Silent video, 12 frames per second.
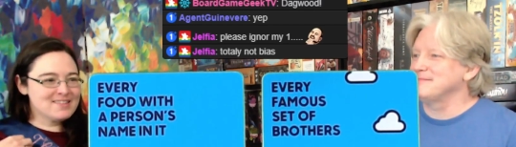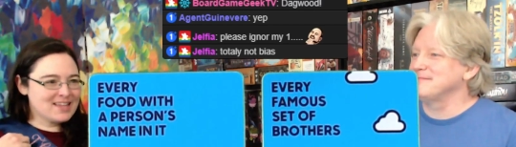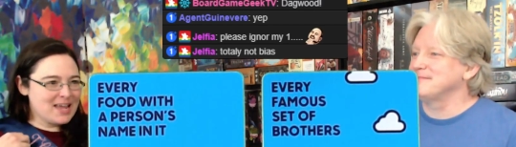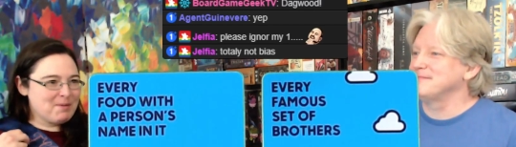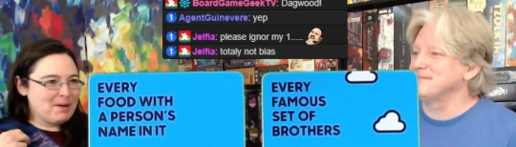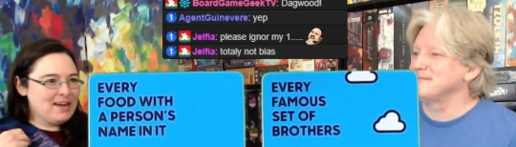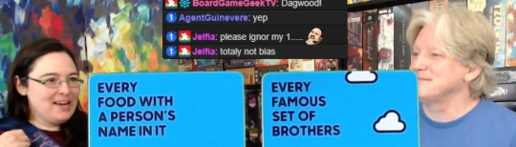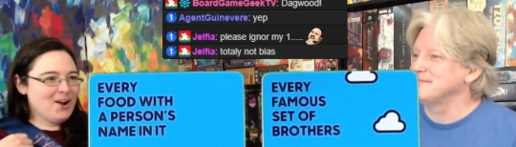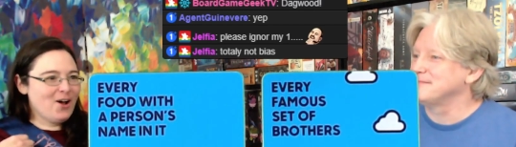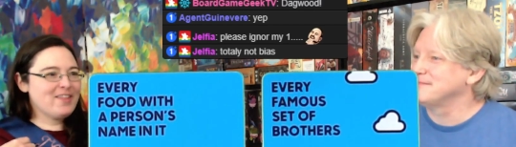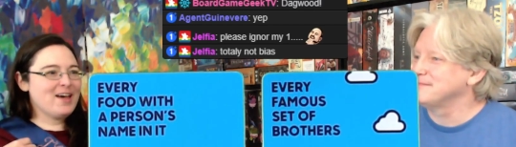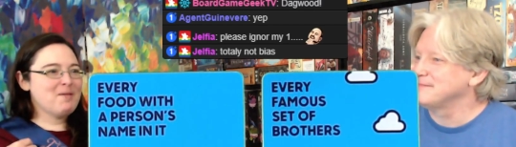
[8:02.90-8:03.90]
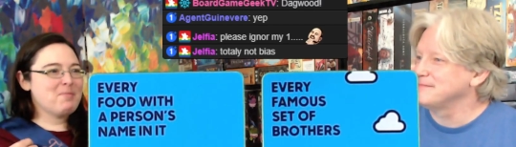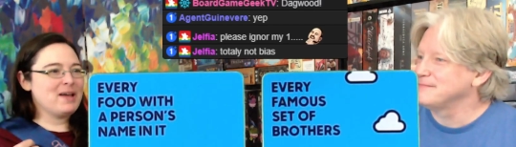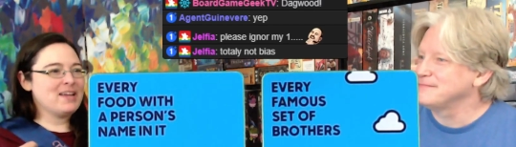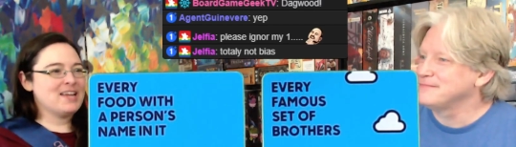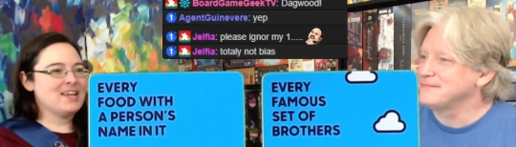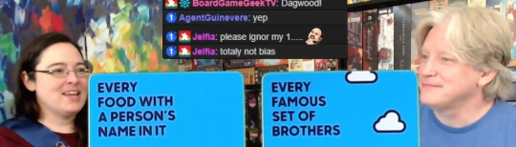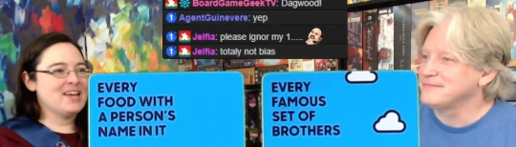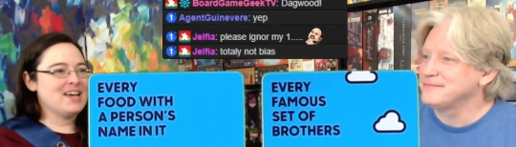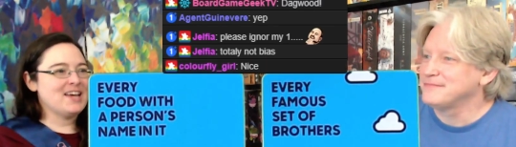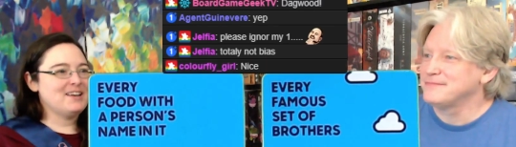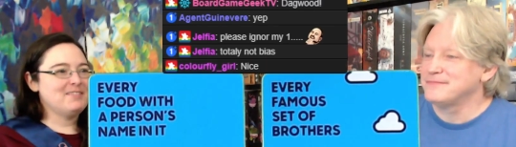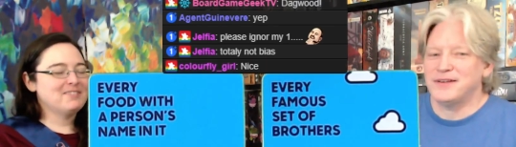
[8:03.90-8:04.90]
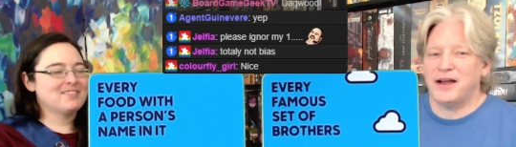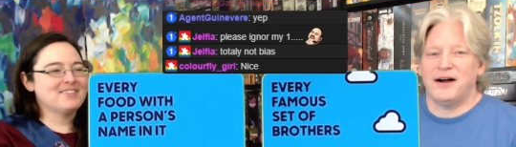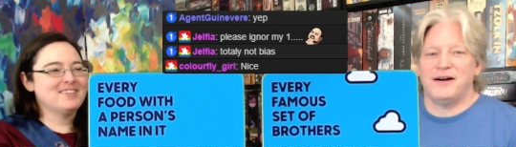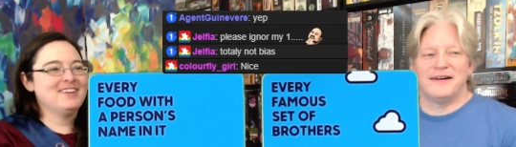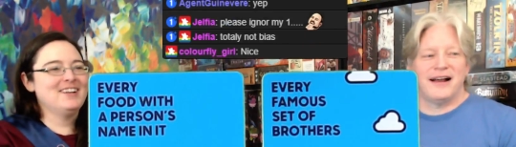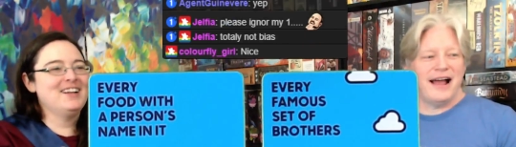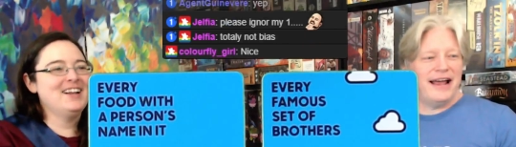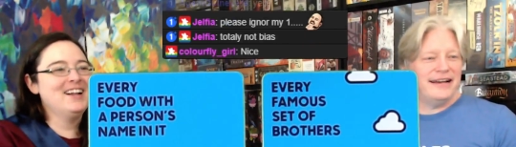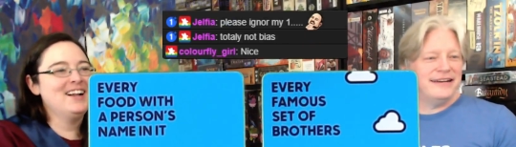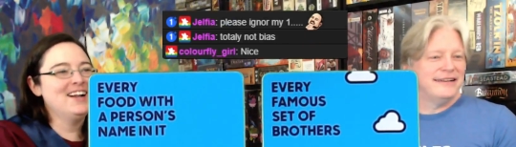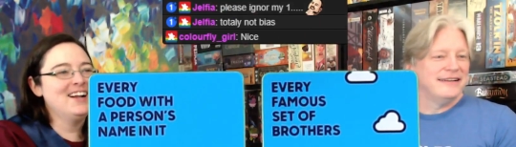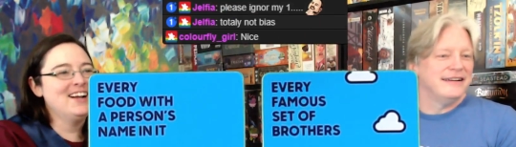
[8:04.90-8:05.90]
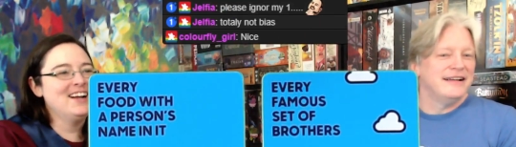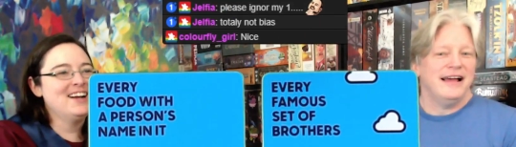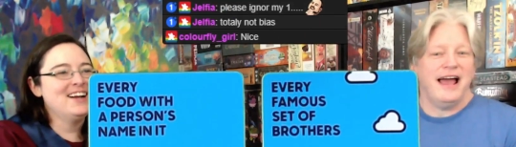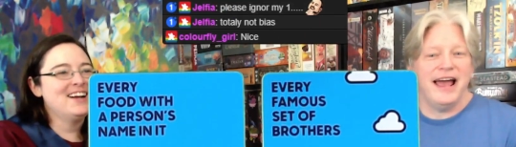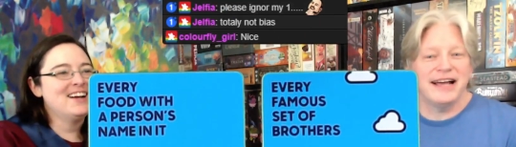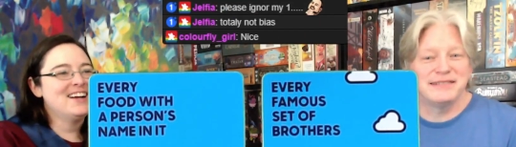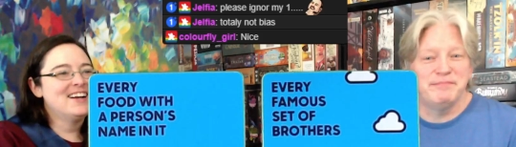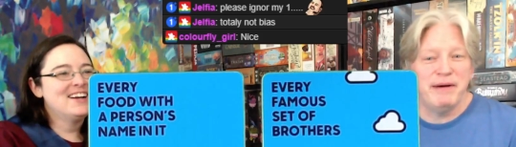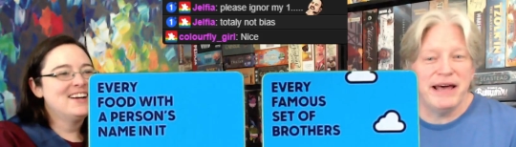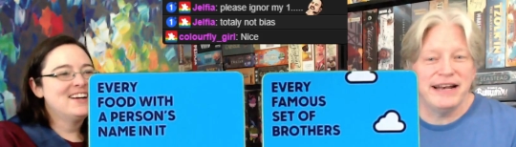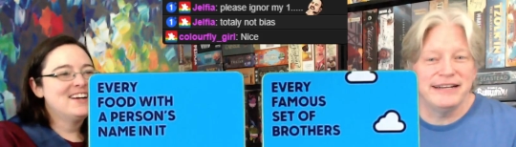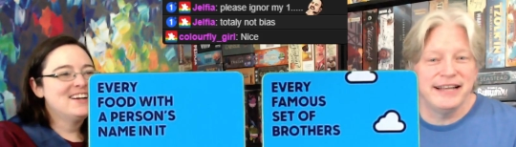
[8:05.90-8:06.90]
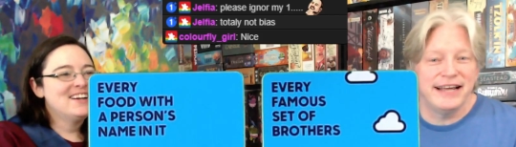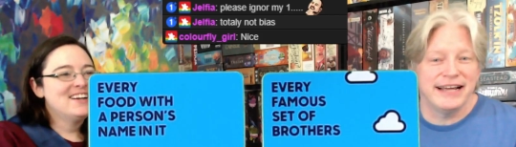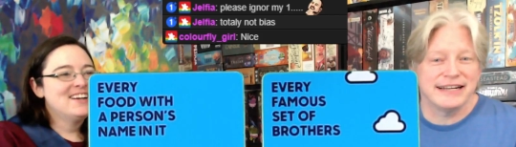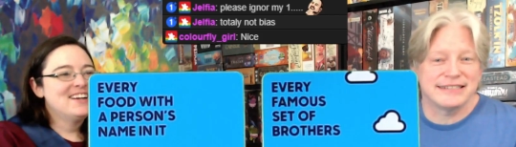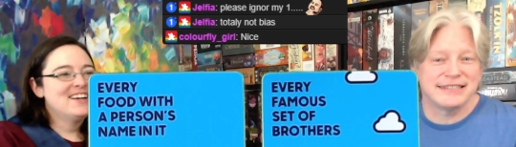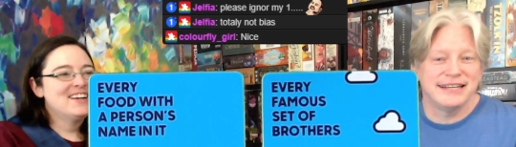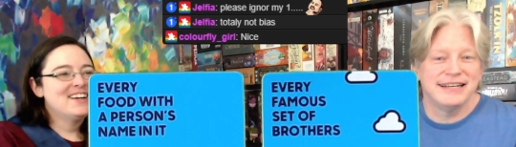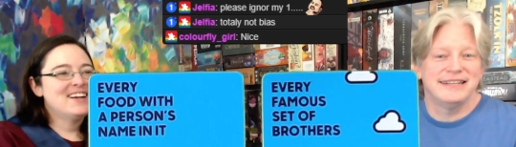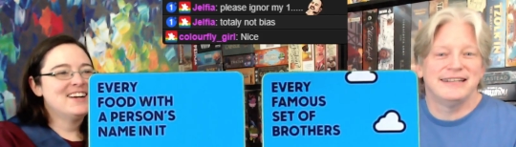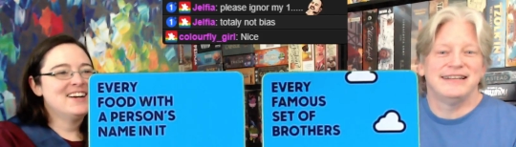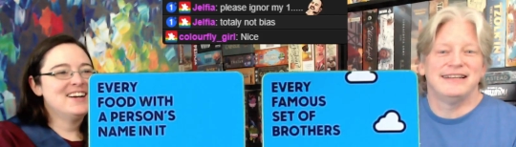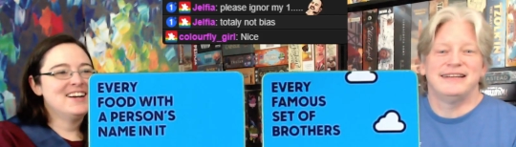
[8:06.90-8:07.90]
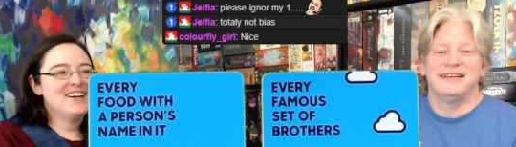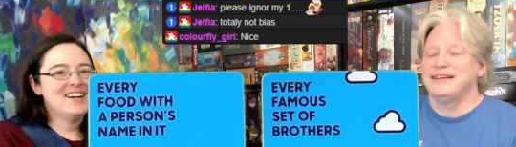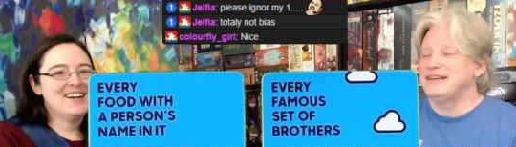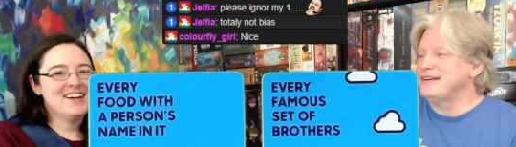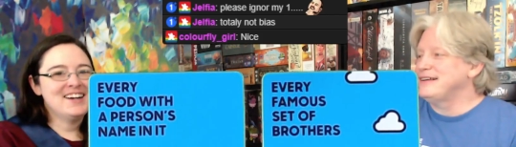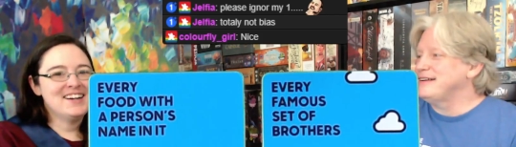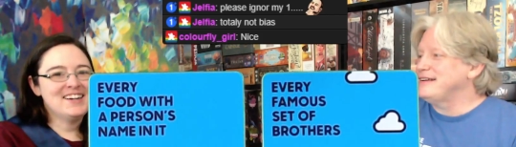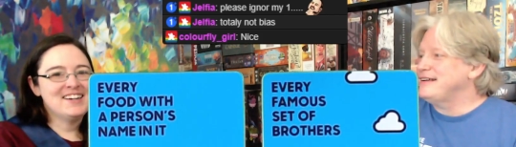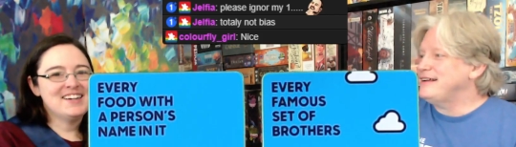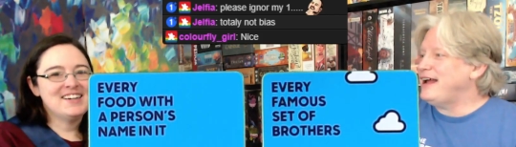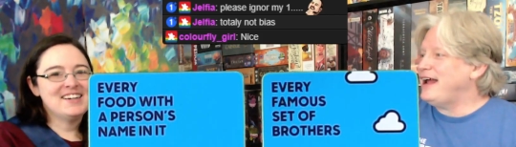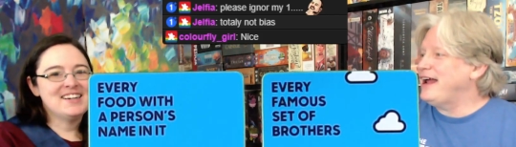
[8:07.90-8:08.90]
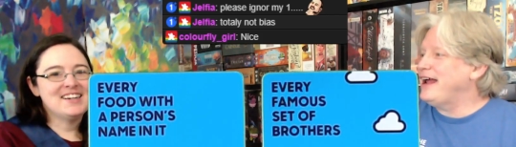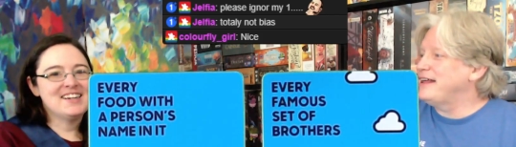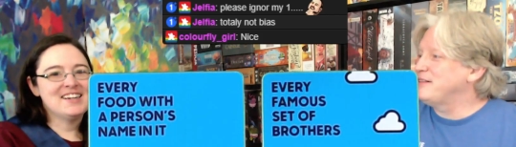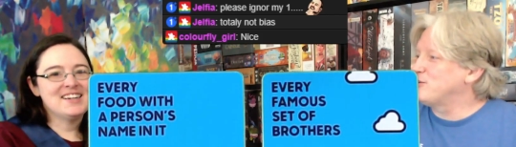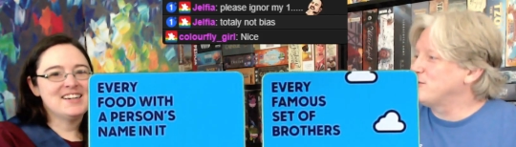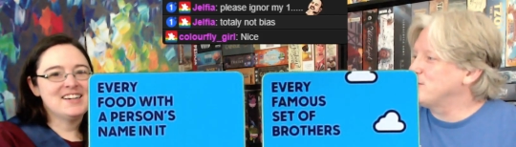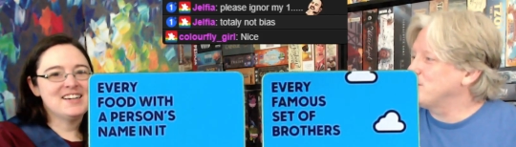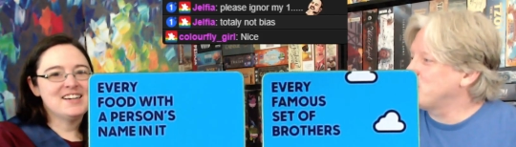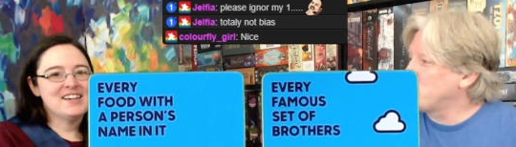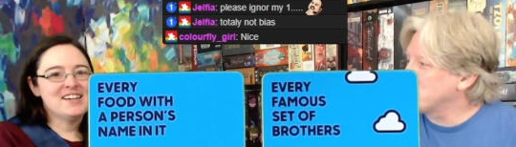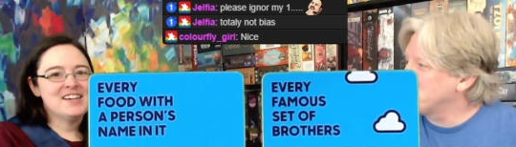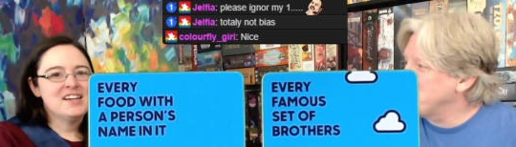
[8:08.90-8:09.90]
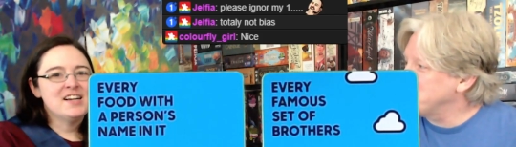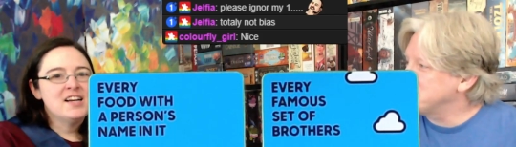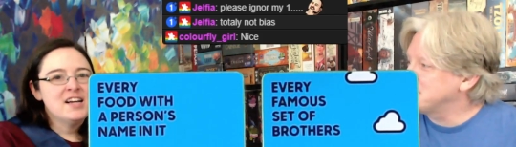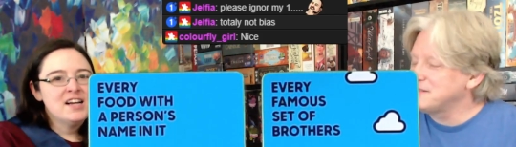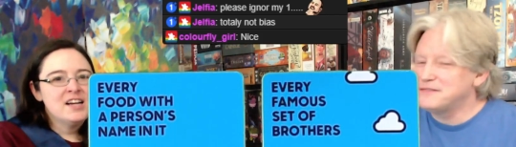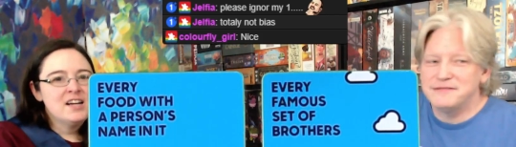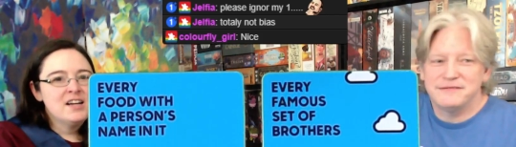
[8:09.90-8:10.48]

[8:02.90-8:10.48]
Speaker 1: Game. I need all the help I can get.
Speaker 2: All right. Eggs Benedict and the Warner Brothers.